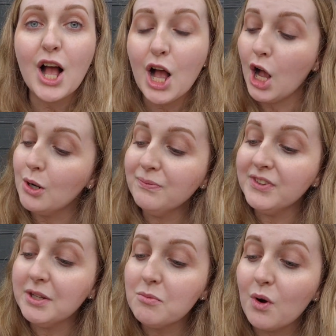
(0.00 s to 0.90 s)

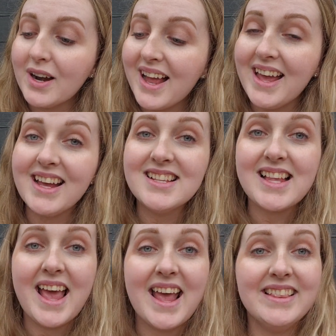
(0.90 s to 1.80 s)
Hopefully more eggs
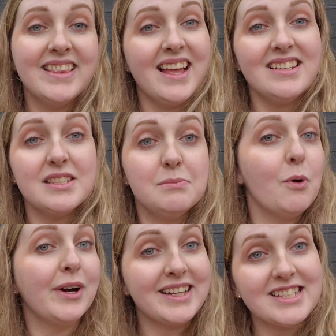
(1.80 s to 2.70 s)
and less
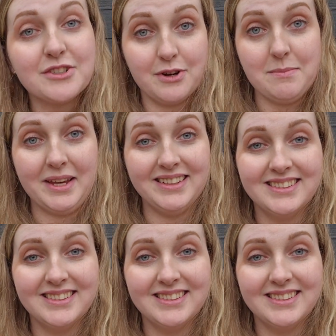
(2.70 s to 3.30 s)
morning screaming.